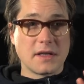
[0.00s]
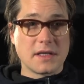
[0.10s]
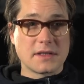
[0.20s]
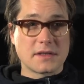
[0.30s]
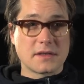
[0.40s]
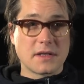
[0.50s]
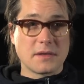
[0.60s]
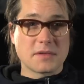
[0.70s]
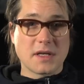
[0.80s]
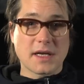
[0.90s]
this.
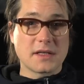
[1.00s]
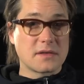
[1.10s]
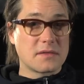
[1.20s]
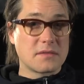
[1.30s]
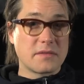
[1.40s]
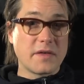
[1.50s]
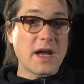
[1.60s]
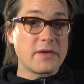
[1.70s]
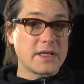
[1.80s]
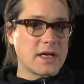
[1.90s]
It was like a
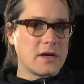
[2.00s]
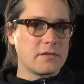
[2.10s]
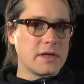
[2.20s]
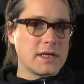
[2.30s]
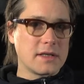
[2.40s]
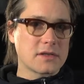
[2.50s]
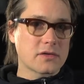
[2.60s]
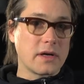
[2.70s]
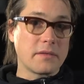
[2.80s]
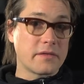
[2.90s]
fairy tale, really, the
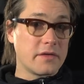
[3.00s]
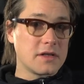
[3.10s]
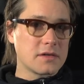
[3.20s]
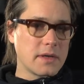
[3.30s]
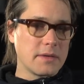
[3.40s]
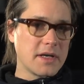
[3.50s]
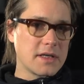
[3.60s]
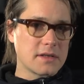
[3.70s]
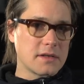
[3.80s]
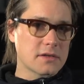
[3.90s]
script, the first 20
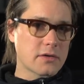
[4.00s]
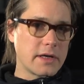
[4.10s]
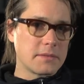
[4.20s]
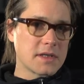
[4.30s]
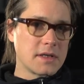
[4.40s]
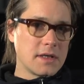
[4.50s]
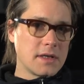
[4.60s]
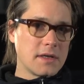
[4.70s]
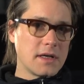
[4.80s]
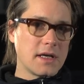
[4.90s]
minutes of the script,
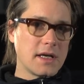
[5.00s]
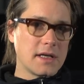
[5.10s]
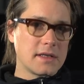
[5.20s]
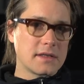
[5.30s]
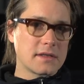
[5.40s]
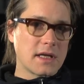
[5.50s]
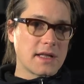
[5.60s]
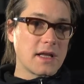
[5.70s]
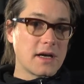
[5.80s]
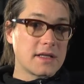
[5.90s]
and
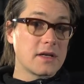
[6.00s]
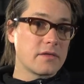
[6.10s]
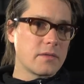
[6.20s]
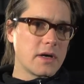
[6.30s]
the idea of